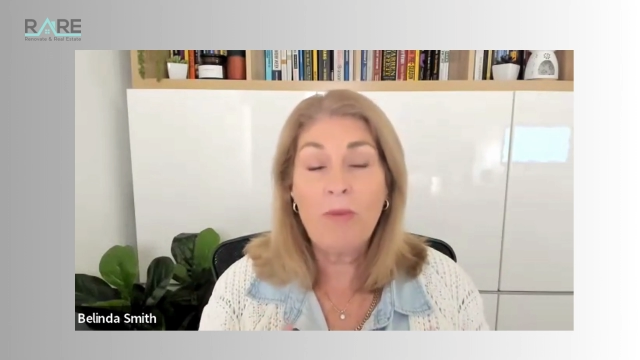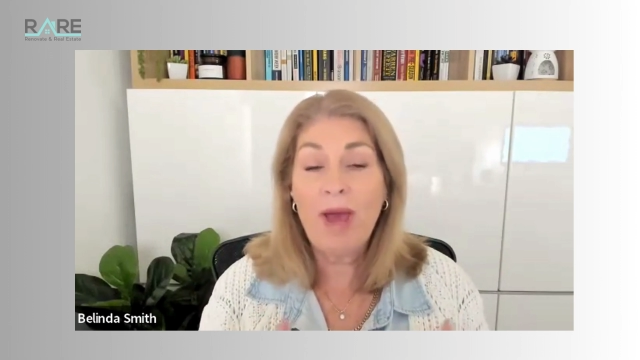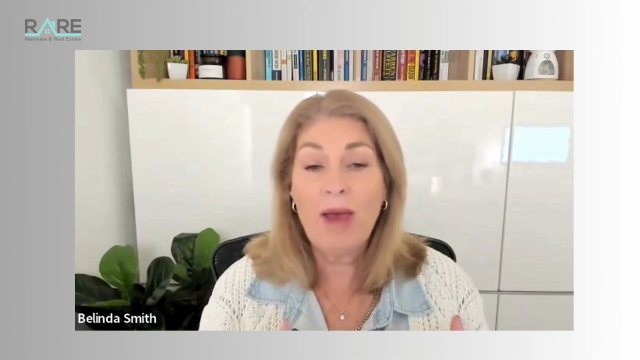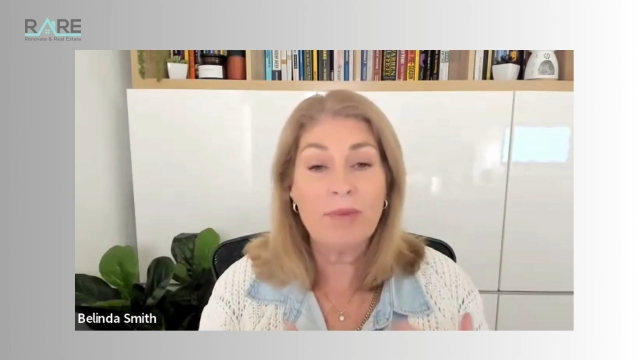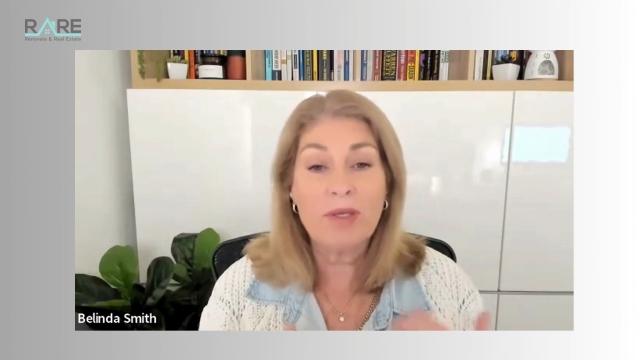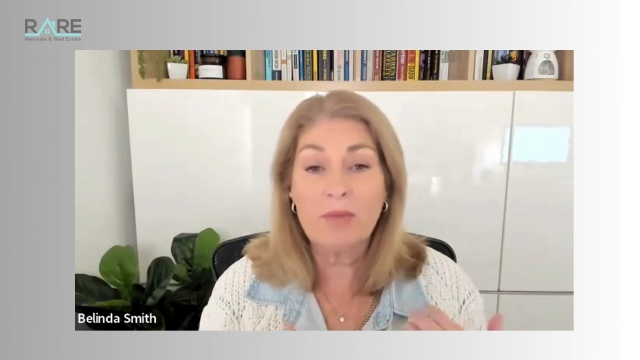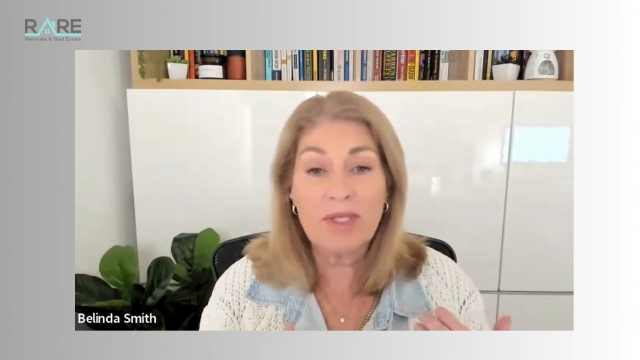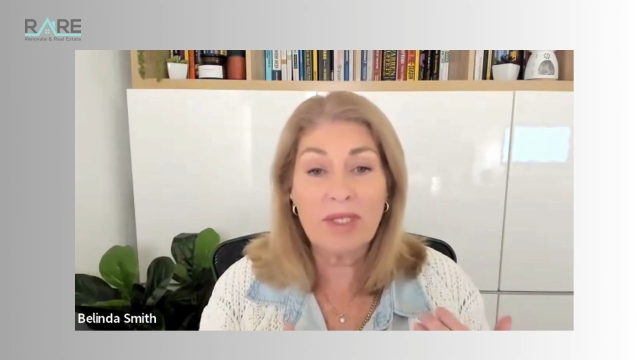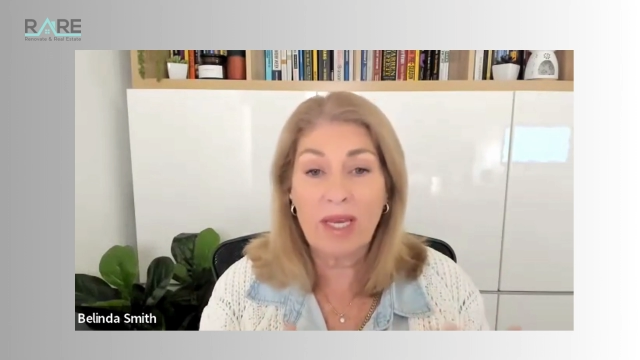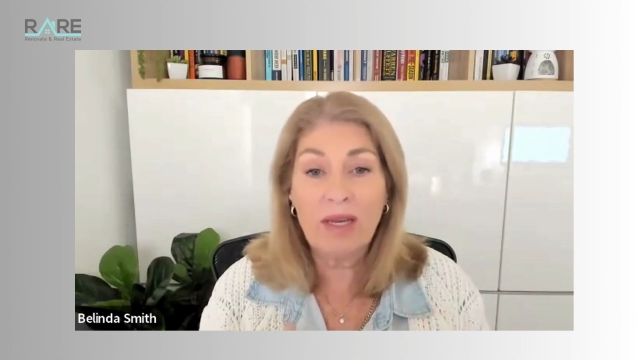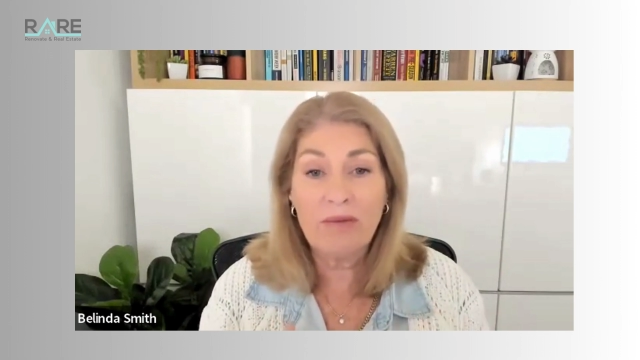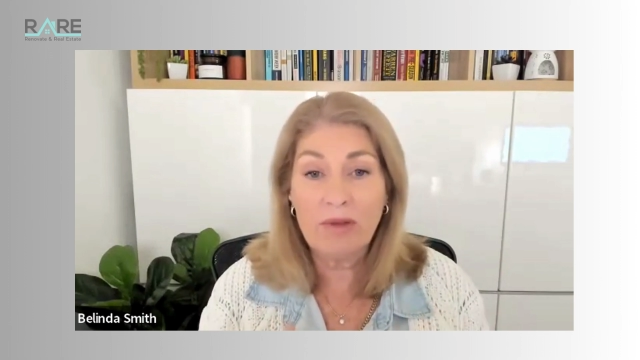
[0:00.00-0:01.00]
Or perhaps it
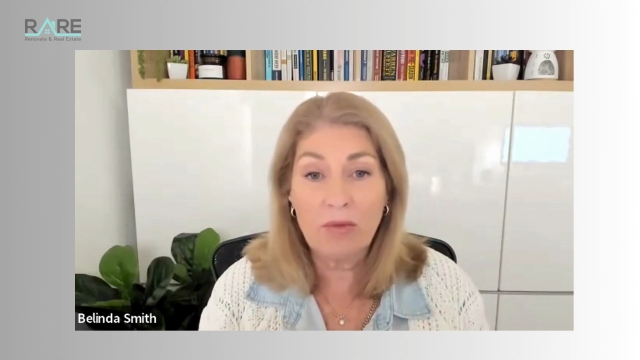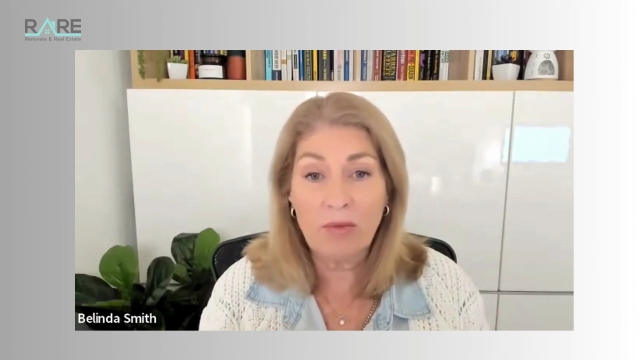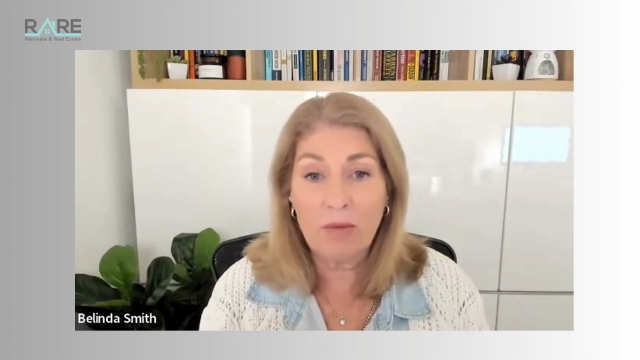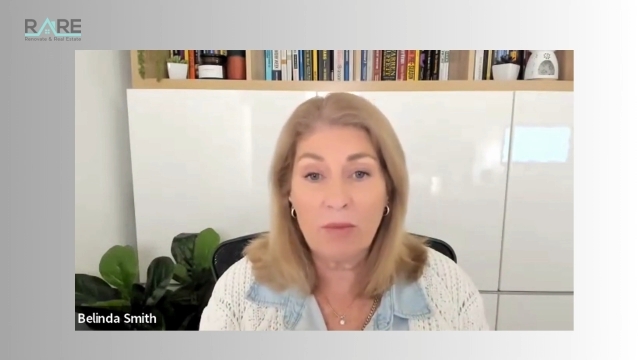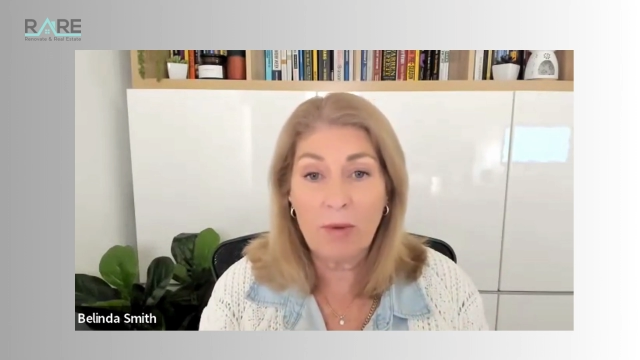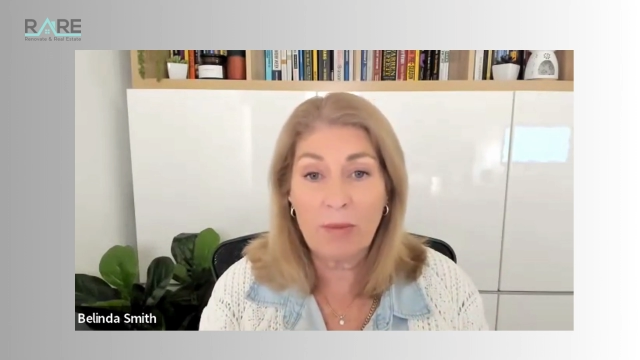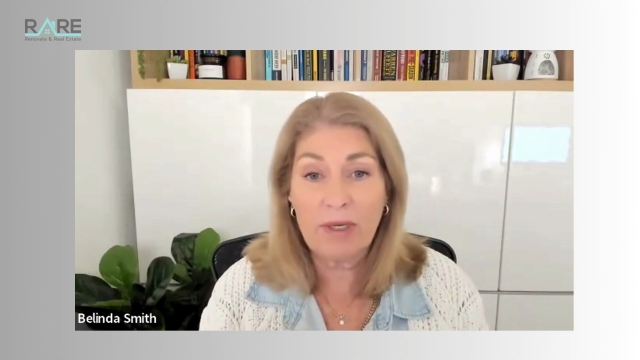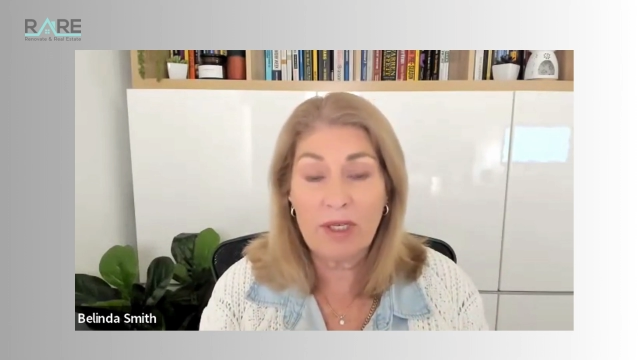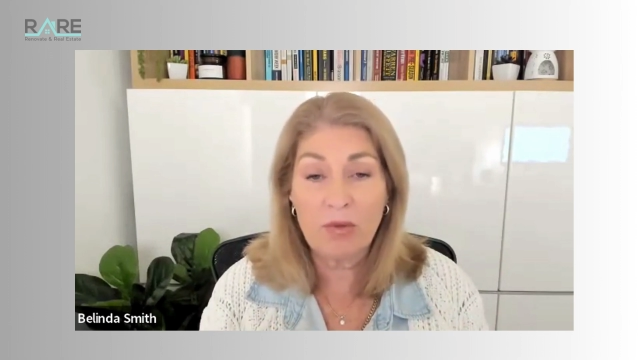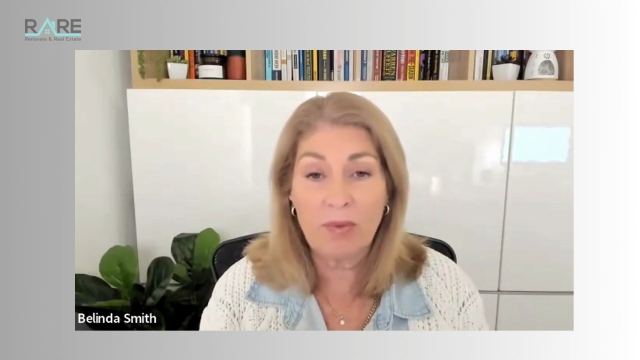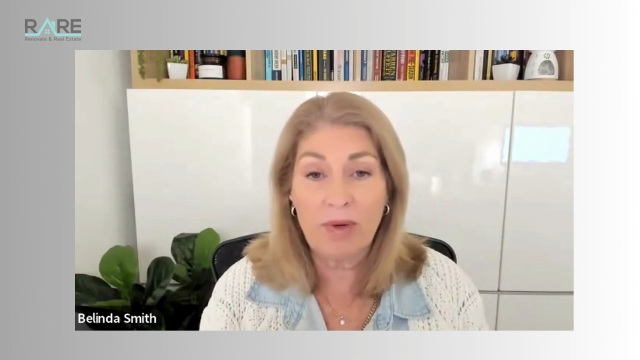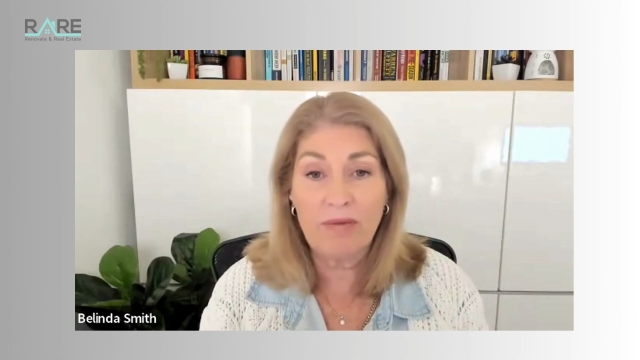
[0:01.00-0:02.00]
was even the wrong property
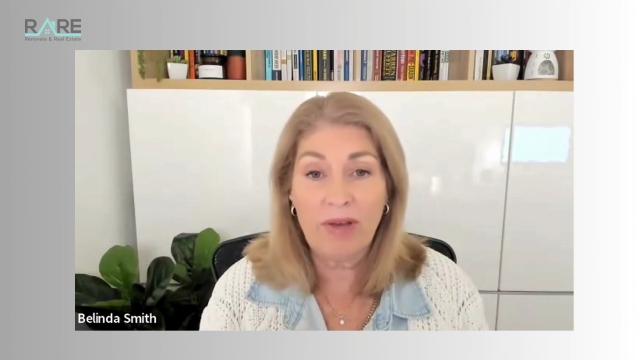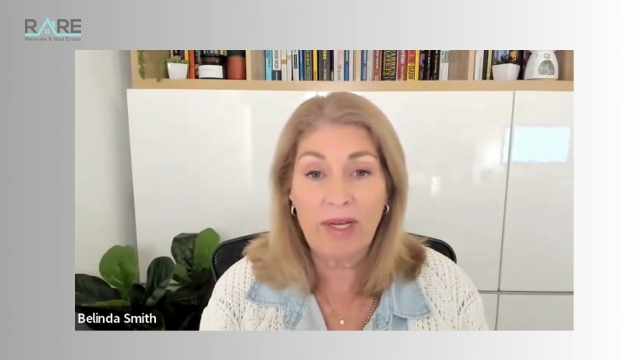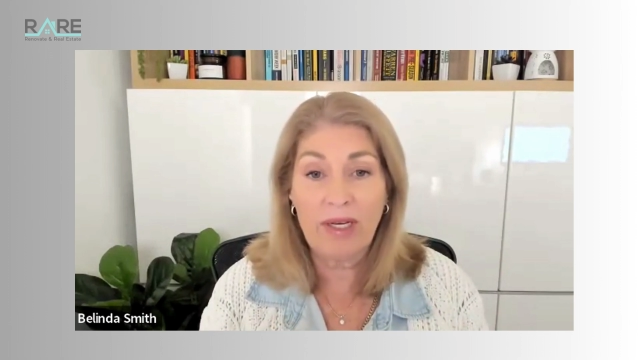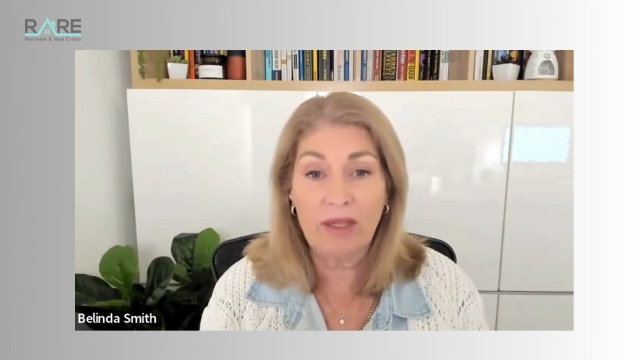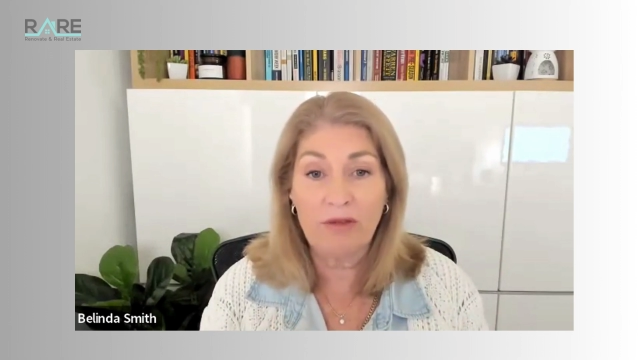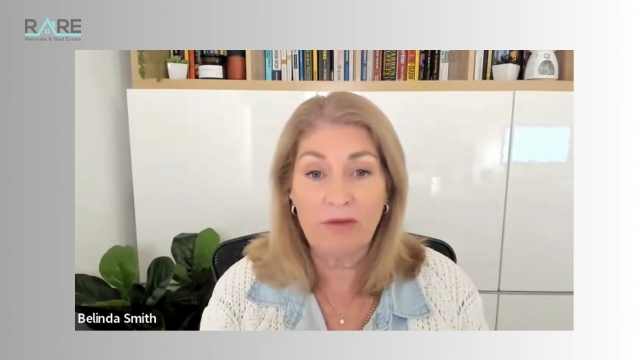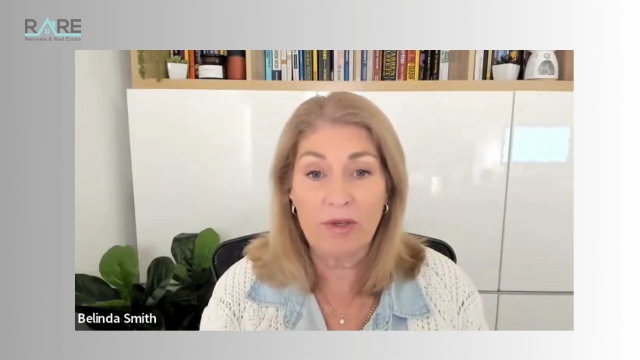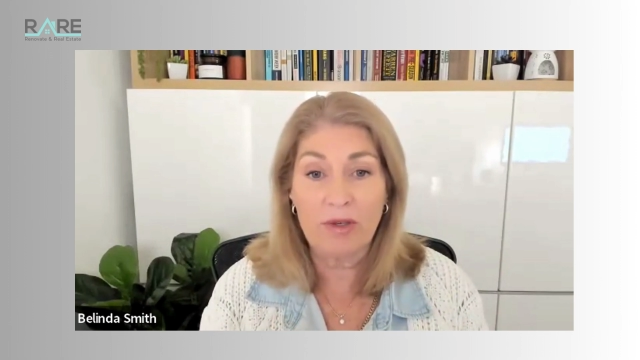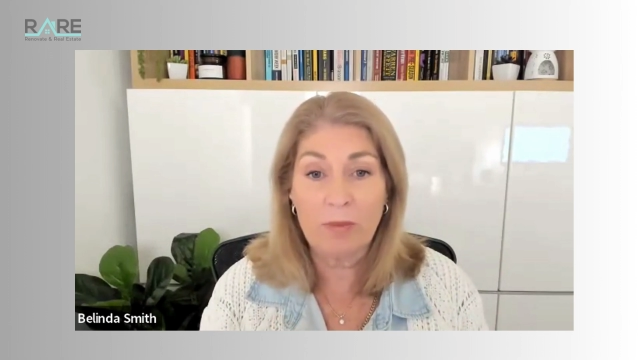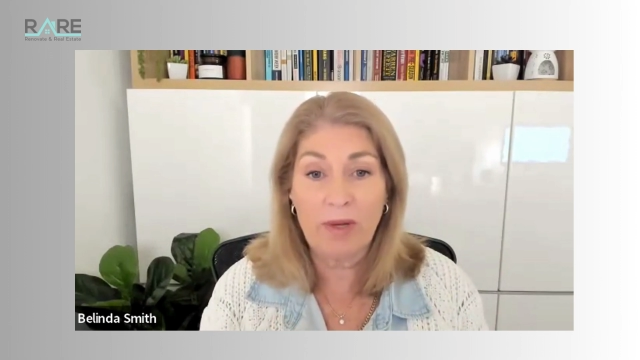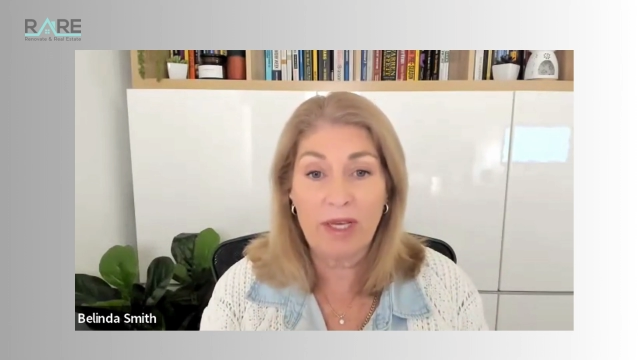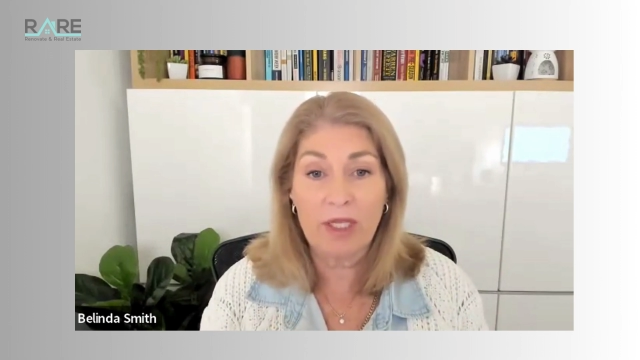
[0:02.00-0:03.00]
to renovate in the
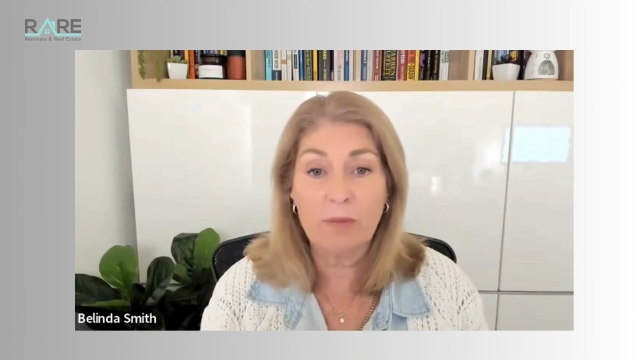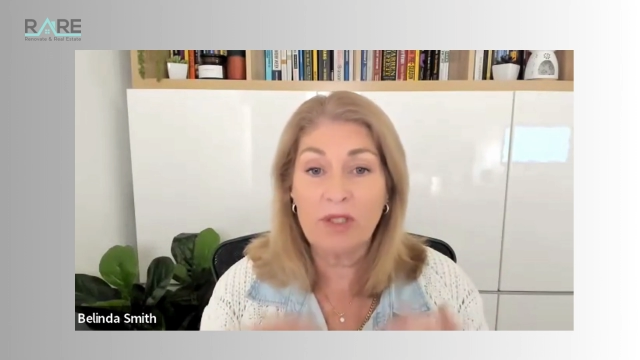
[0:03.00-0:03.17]
first place.